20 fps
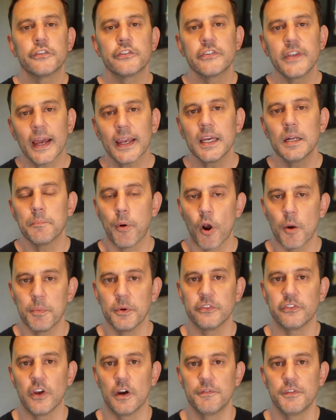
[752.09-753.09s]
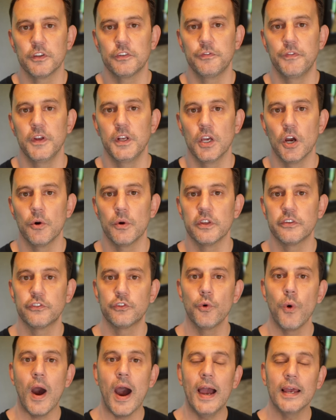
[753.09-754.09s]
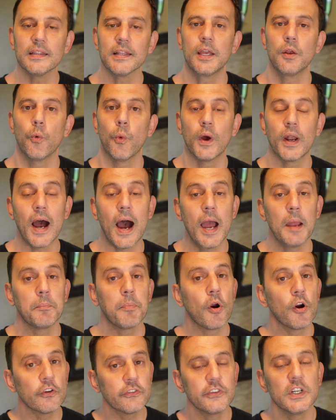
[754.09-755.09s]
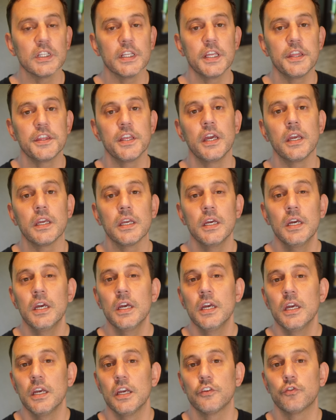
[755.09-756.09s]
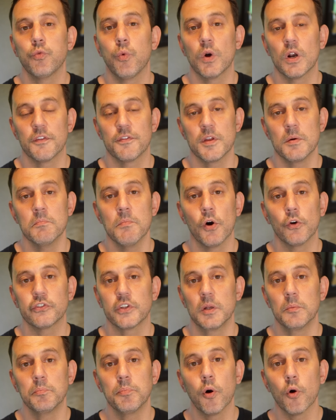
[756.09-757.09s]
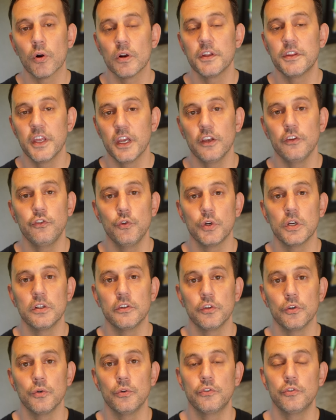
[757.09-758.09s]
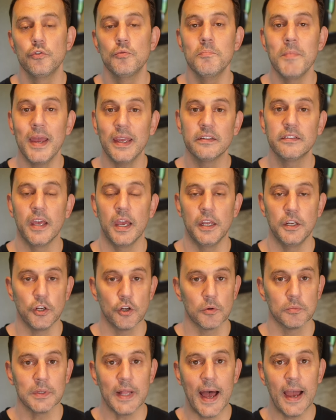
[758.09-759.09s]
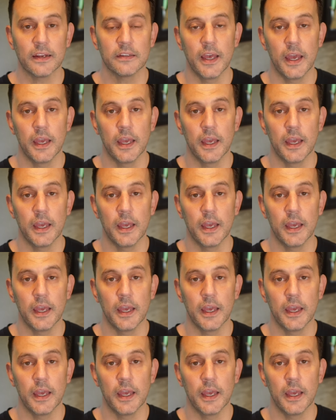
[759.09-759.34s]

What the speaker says: second purpose of this video is to highlight what I personally think is one of the most important things you can do to maintain your black